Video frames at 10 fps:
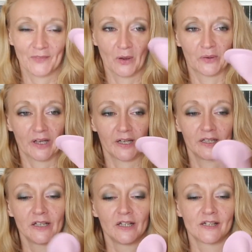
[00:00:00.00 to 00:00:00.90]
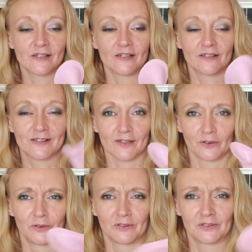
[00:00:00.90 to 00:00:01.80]
Okay,
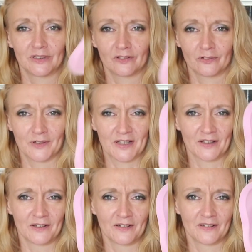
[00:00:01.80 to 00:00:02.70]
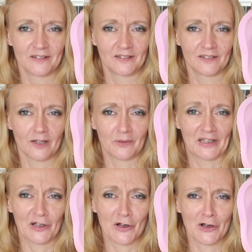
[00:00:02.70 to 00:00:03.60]
so if we can, there we
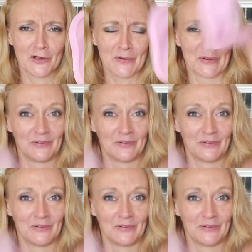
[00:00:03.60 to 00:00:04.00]
go.